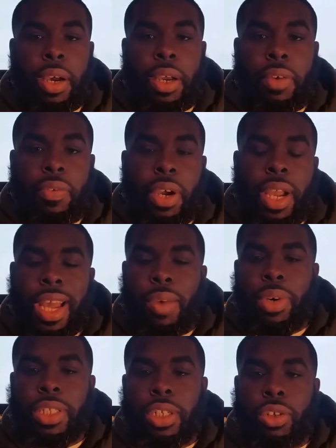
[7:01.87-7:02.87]
However, it
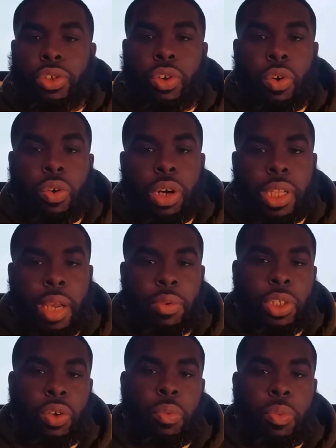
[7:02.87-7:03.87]
wasn't a score that
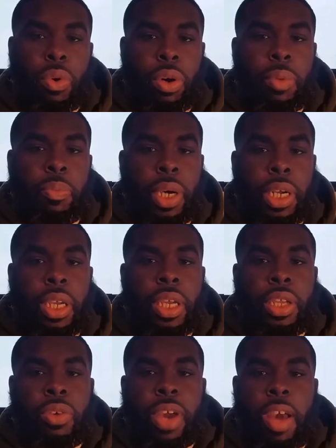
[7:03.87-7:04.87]
was so important, but
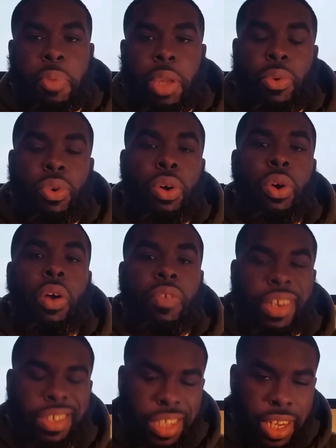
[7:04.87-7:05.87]
you have people who can go over
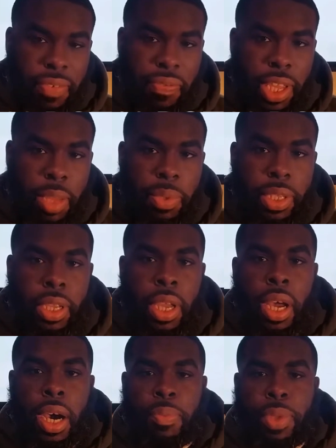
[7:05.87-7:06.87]
there and see their families.
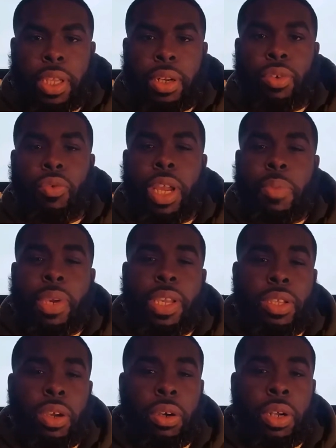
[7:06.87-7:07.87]
They did a great
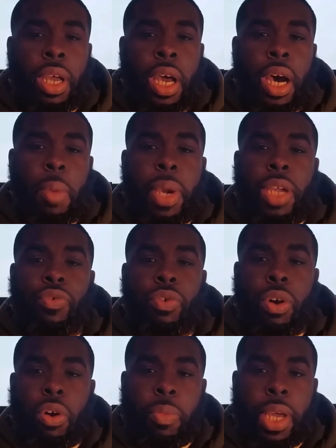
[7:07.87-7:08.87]
piece on Pedro
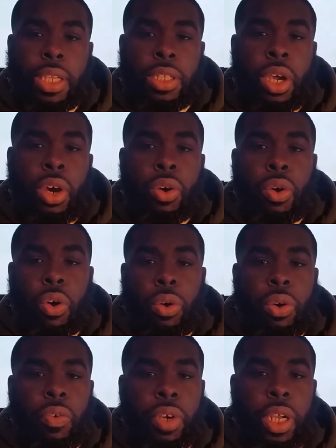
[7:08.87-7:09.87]
Gomez
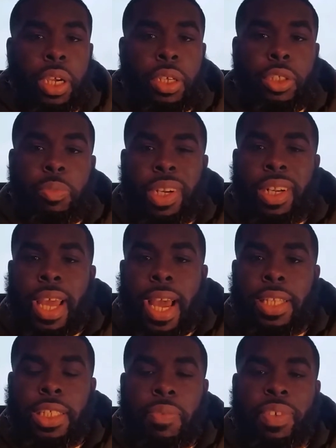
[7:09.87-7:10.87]
going over there, spreading the
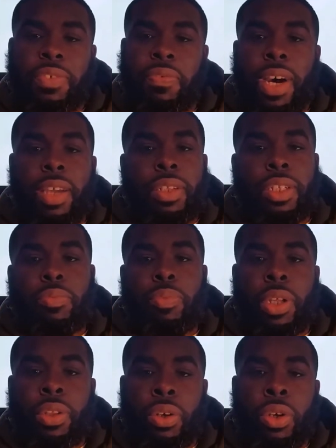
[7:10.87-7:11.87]
ashes of his father and his
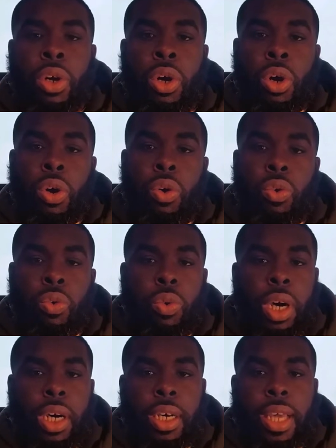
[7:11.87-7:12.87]
brother
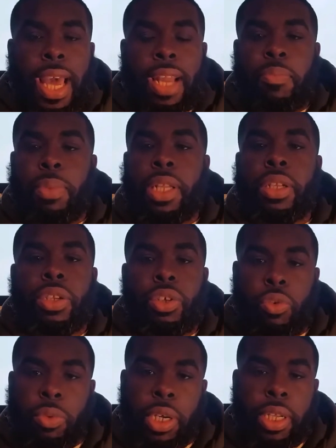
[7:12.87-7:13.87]
who hadn't been to
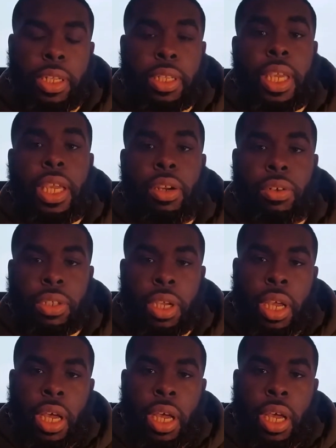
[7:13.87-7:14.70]
Cuba in years.